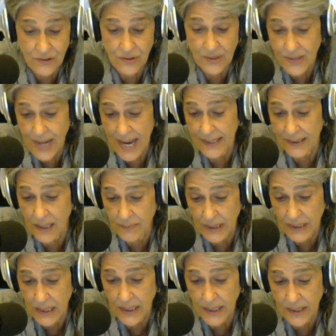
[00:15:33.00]
and
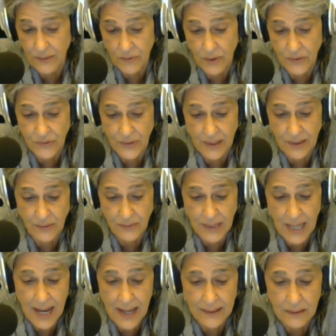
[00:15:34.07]
comedian Rosie
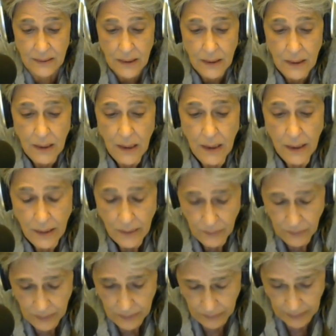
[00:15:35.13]
O'Donnell,
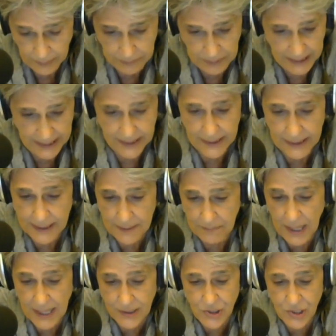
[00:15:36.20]
repeatedly
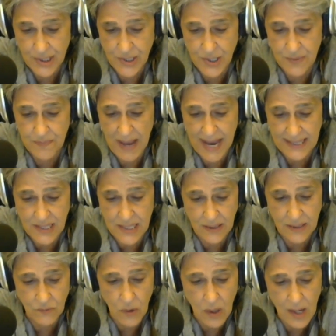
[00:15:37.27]
punches
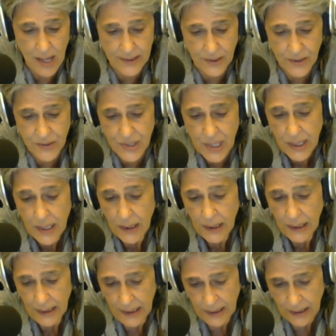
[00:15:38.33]
Maxine Waters.
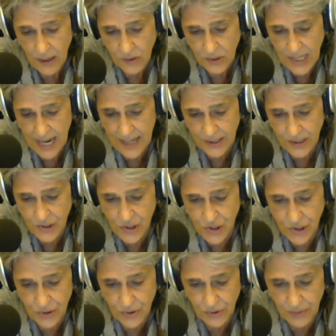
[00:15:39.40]
He goes on to
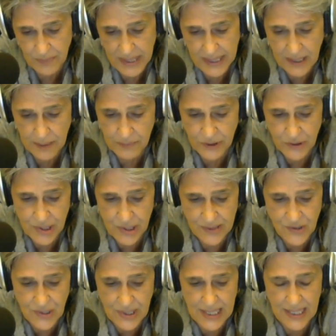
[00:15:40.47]
shoot Mika
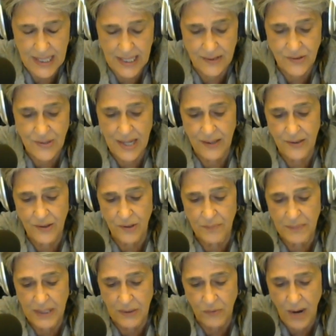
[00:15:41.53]
Brzezinski and Senator
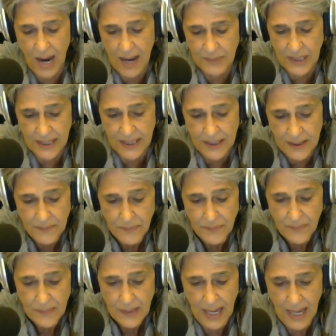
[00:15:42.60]
Mitt Romney,
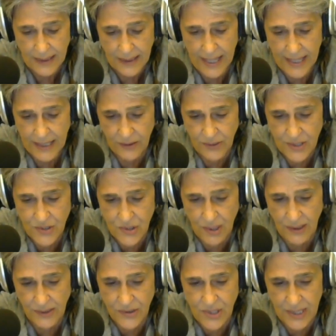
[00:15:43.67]
and later
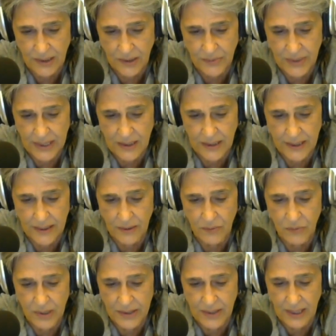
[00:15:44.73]
assaults Hillary Clinton
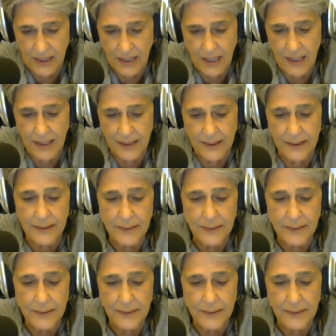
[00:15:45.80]
with a gun.